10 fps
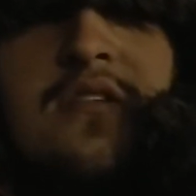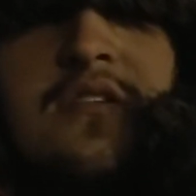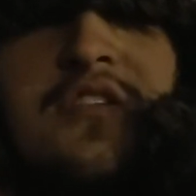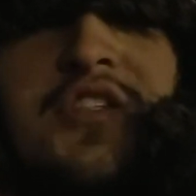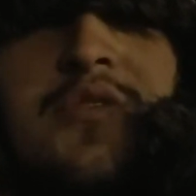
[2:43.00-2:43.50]

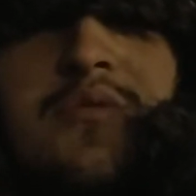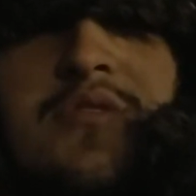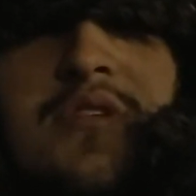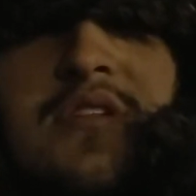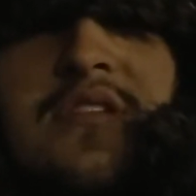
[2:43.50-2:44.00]

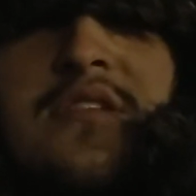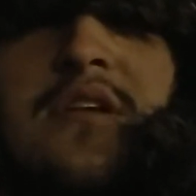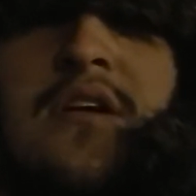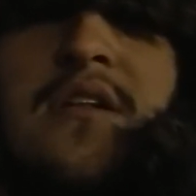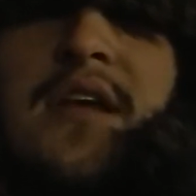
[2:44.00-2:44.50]
because
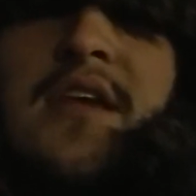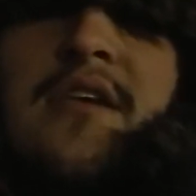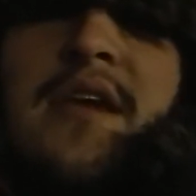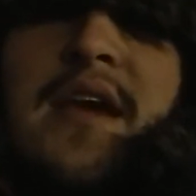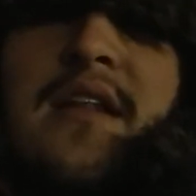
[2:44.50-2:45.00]
like you
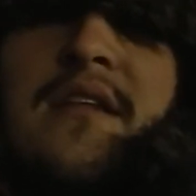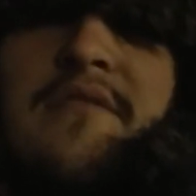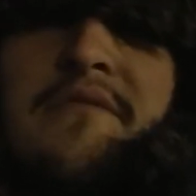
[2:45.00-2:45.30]
can't live